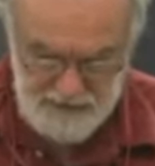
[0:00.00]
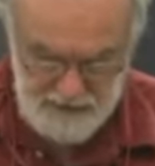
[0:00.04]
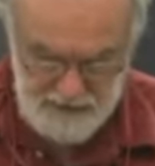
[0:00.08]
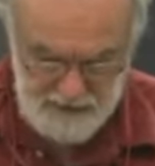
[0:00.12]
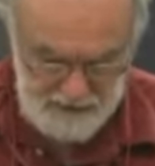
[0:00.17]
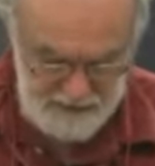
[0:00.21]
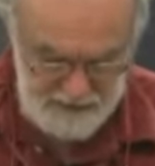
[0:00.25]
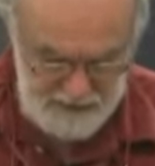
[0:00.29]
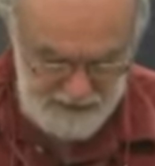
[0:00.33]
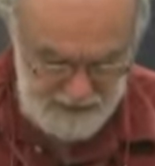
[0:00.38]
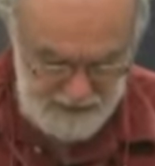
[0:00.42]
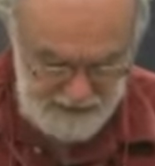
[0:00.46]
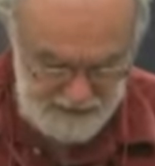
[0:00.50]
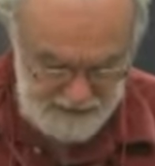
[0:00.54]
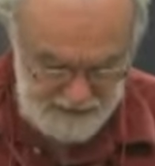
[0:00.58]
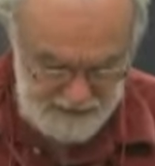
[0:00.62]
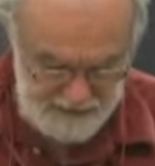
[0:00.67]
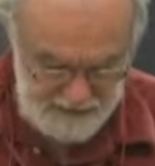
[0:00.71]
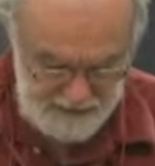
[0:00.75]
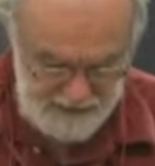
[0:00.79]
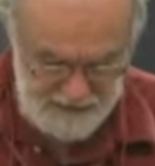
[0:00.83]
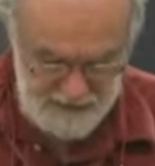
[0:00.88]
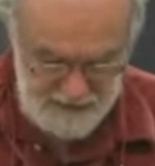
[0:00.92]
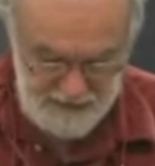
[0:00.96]

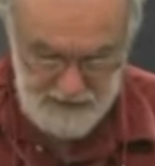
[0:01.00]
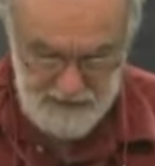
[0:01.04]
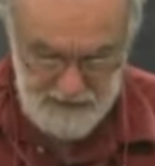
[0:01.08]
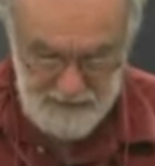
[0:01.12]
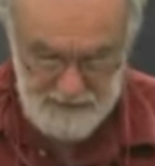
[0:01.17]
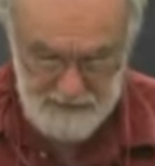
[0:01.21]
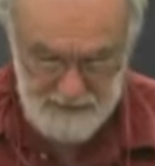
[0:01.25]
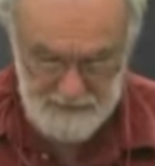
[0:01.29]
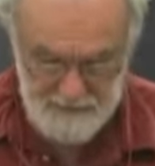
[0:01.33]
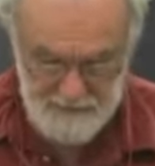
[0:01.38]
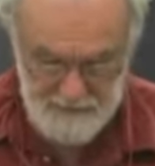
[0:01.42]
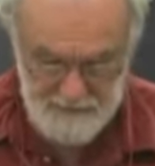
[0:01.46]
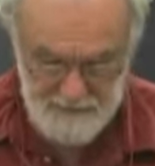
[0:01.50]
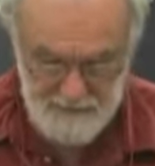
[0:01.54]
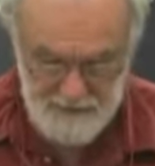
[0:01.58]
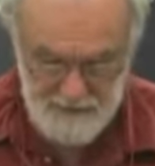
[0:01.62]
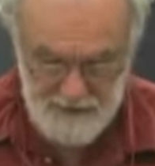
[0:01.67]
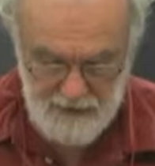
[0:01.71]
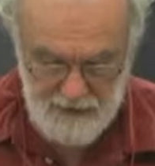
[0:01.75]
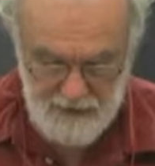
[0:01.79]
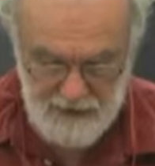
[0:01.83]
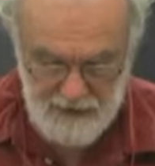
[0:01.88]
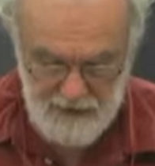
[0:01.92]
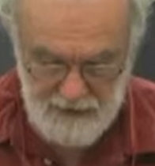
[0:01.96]
is, um,
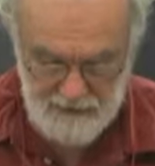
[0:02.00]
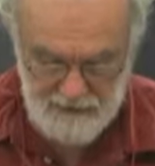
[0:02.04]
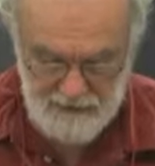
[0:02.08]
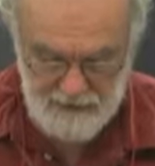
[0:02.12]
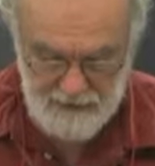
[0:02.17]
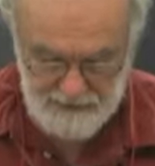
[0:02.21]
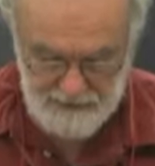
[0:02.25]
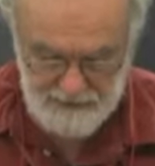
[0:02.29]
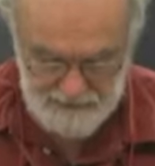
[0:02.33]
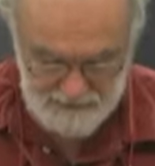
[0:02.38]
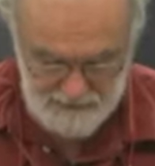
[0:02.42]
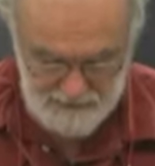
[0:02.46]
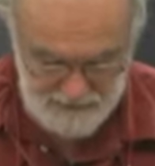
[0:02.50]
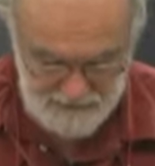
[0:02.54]
and I have to